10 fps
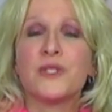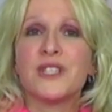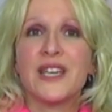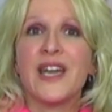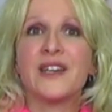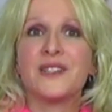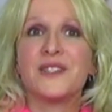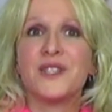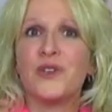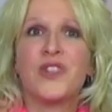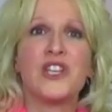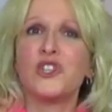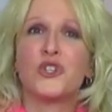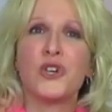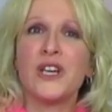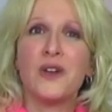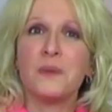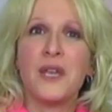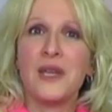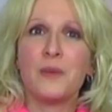I guess. They can look great on
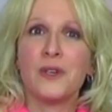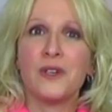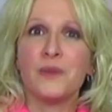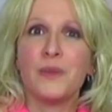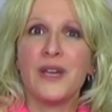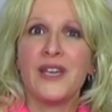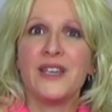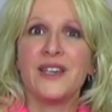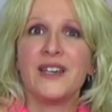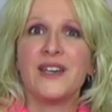paper, but